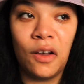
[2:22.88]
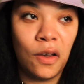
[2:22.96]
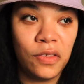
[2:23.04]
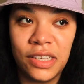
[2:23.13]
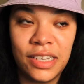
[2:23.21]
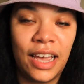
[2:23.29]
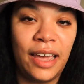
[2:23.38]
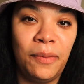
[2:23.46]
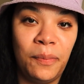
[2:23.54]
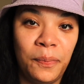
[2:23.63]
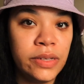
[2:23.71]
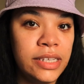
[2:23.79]
all the
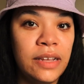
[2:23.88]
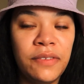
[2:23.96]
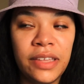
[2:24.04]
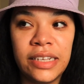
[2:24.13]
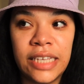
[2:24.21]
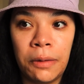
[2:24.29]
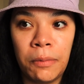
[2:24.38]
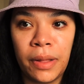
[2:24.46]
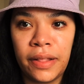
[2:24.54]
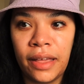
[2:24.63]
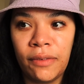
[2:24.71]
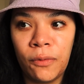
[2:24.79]
time. There was definitely a time in my
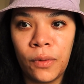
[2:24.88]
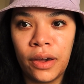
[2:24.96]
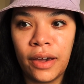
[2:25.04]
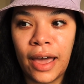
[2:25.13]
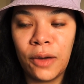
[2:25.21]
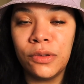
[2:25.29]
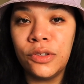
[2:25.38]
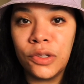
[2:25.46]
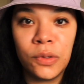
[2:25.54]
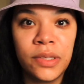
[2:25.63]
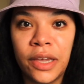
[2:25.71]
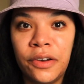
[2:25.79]
life where I was
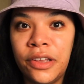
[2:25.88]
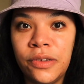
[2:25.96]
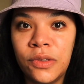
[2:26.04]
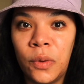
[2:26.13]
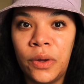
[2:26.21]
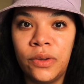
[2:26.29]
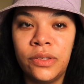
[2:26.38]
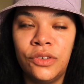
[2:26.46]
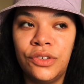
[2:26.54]
so scared to use oils and